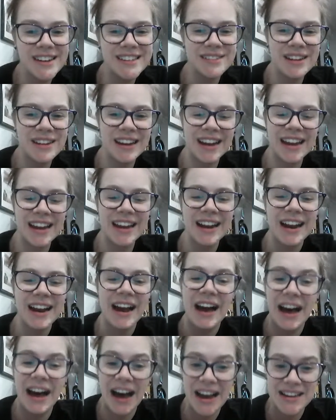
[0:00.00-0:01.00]
doing it,
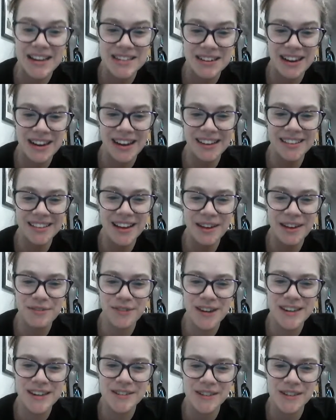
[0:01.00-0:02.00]
I sure had a lot of
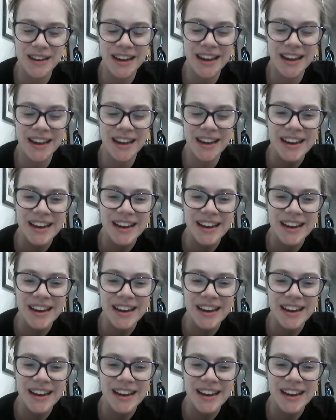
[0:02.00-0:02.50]
fun doing it,